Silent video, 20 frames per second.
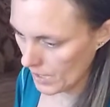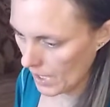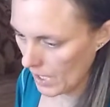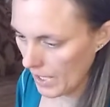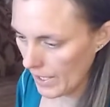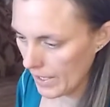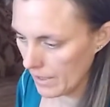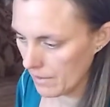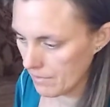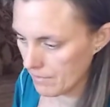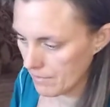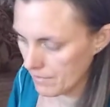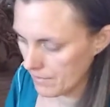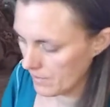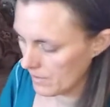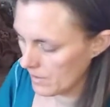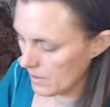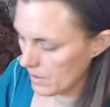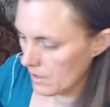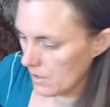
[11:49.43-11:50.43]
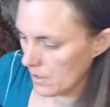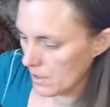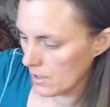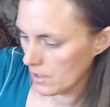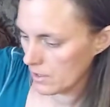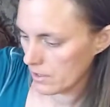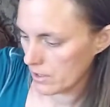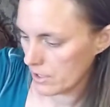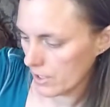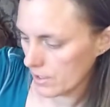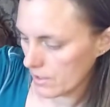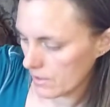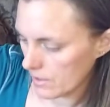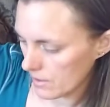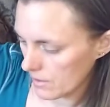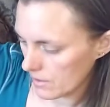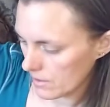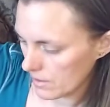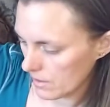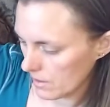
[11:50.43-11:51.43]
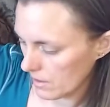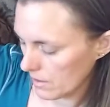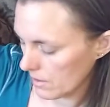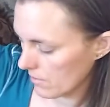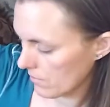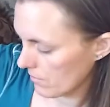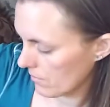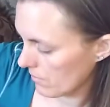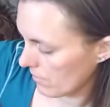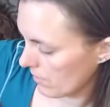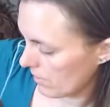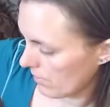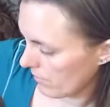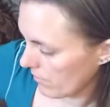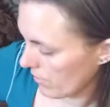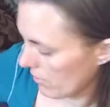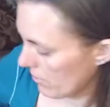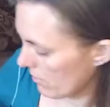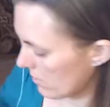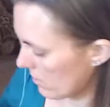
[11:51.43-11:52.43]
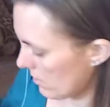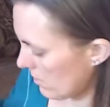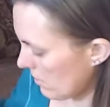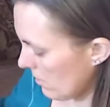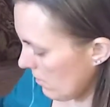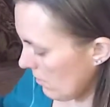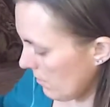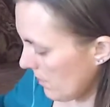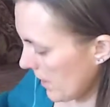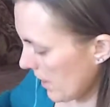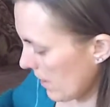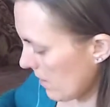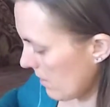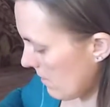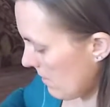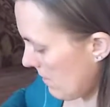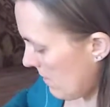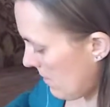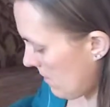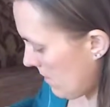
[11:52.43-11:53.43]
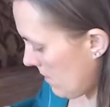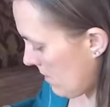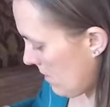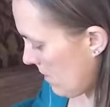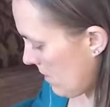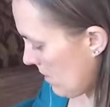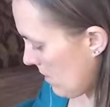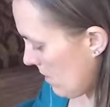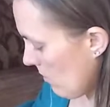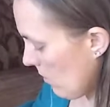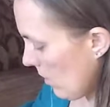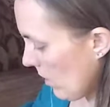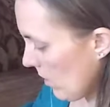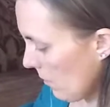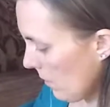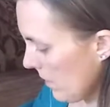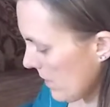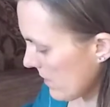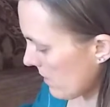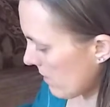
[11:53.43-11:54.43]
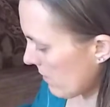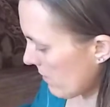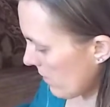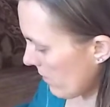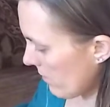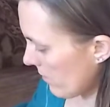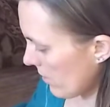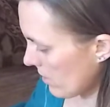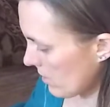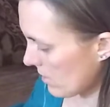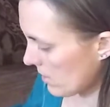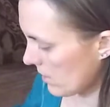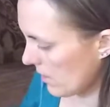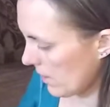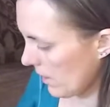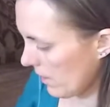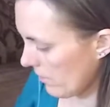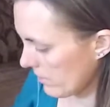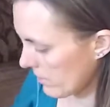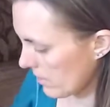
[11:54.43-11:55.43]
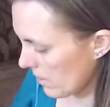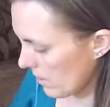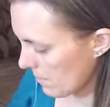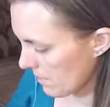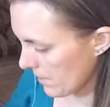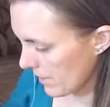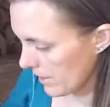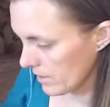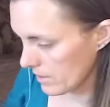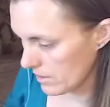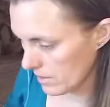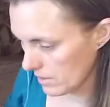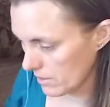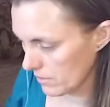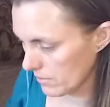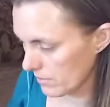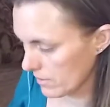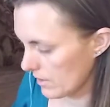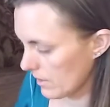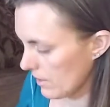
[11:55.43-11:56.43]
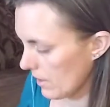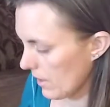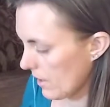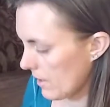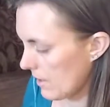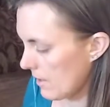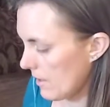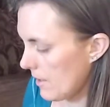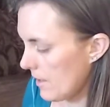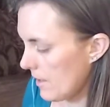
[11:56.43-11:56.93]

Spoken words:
Hi. Justice in reverse. Oh my God. Well, it was in reverse and now it's upright. Did you see that?